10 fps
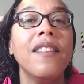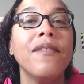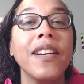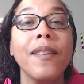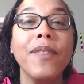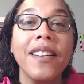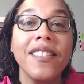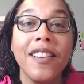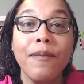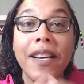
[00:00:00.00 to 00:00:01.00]
when I'm not
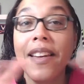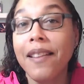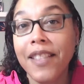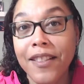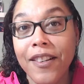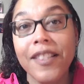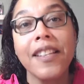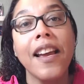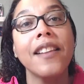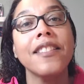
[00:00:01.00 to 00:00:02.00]
talking about Captain Kirk
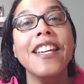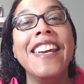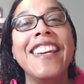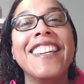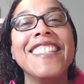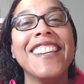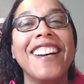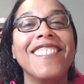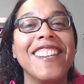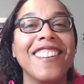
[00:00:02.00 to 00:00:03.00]
analogies,
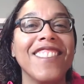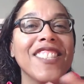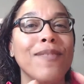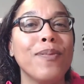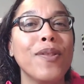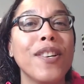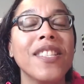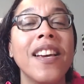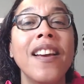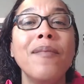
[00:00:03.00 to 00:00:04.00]
I'm talking about sports.